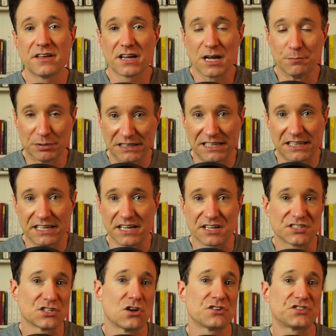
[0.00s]
completely
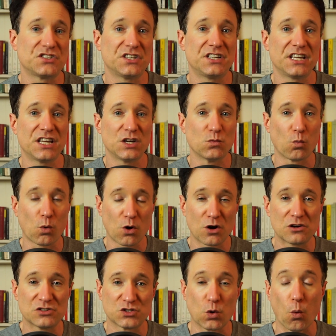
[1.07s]
exhausted in
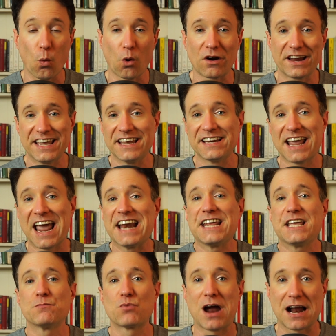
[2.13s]
words or in
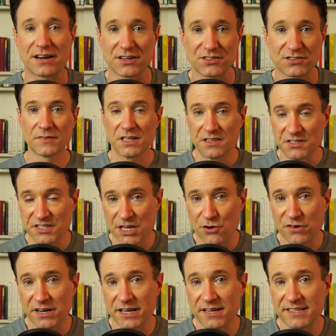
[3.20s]
any practice. The
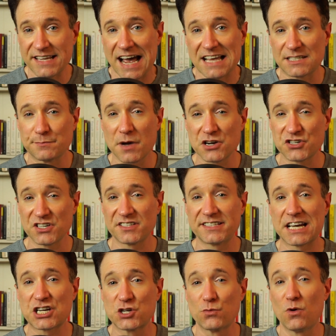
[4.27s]
secret is as much
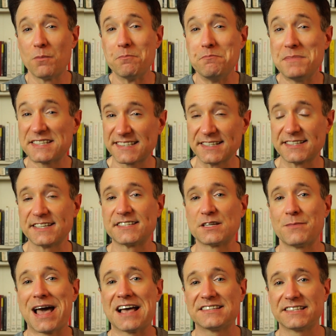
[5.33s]
sexual
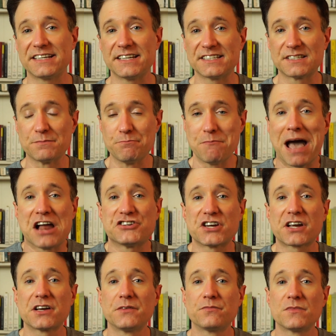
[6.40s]
mysticism as it is
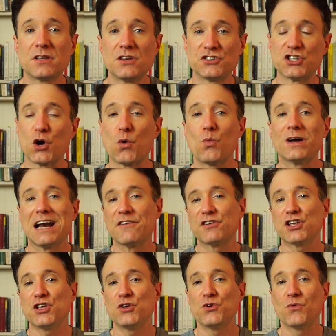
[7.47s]
magic. So whatever
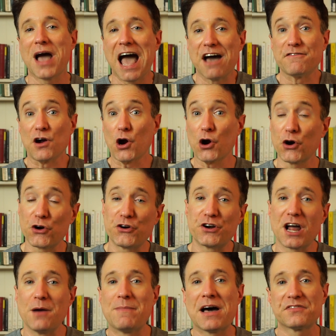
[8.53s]
you have heard
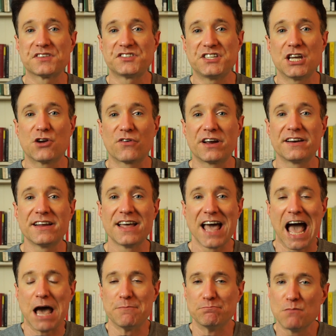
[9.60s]
about the secret,
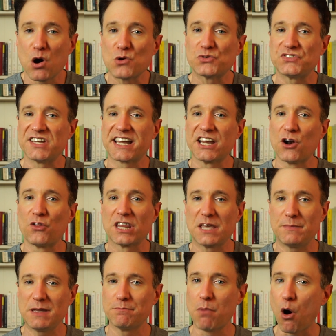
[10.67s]
at most, it can only
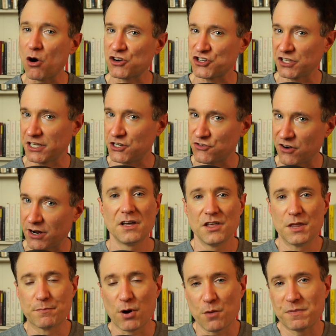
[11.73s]
be partially true.
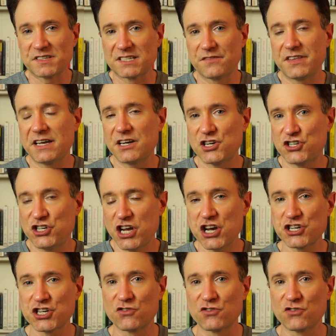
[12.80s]
The purpose of the initiation